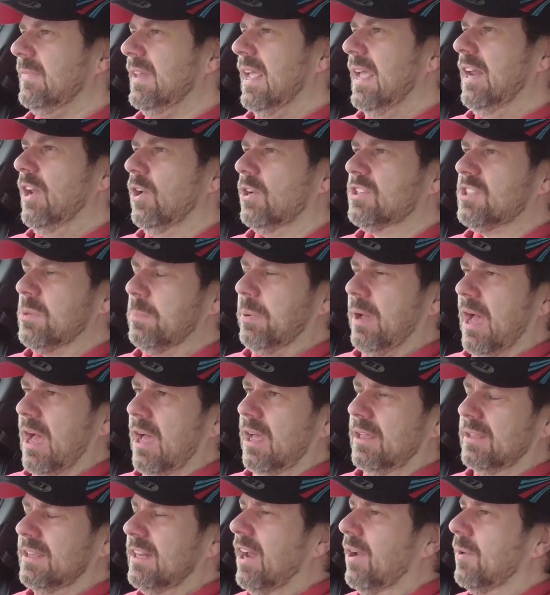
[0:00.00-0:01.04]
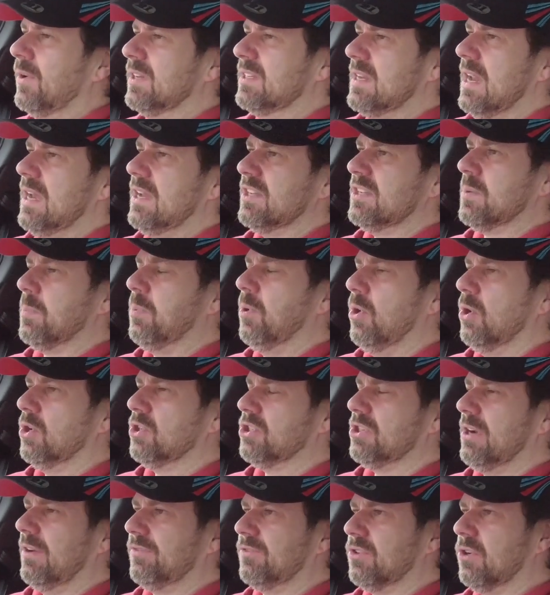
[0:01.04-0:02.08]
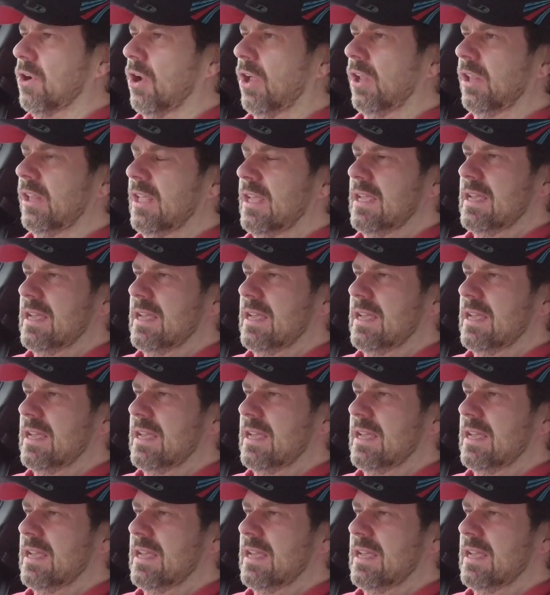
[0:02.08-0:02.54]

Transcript: it looks the part, you know, it is a Porsche after all.